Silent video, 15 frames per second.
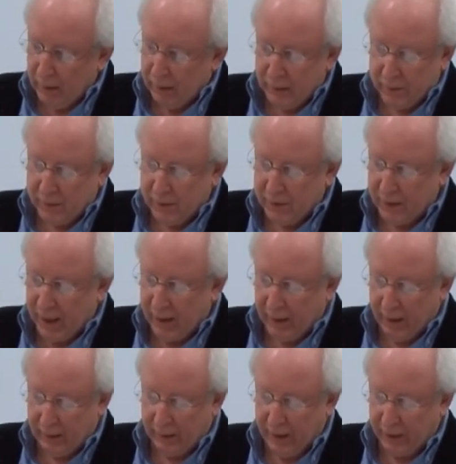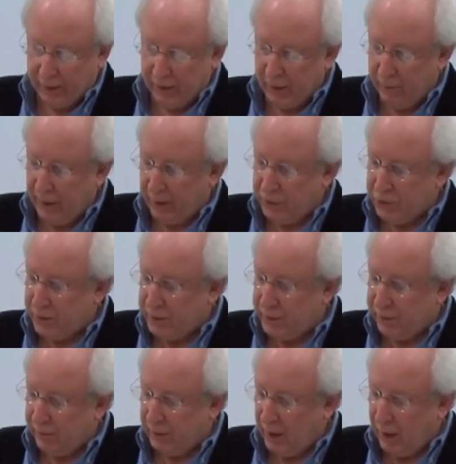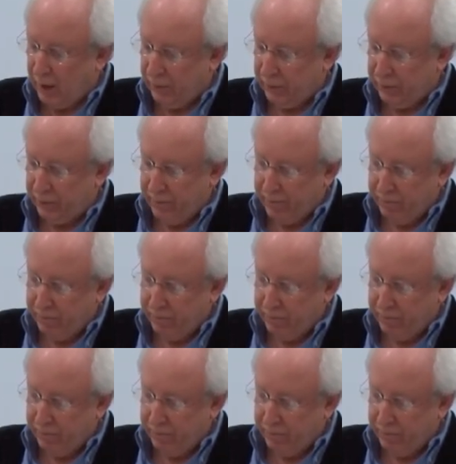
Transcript: This is not unlike the dimensions of love.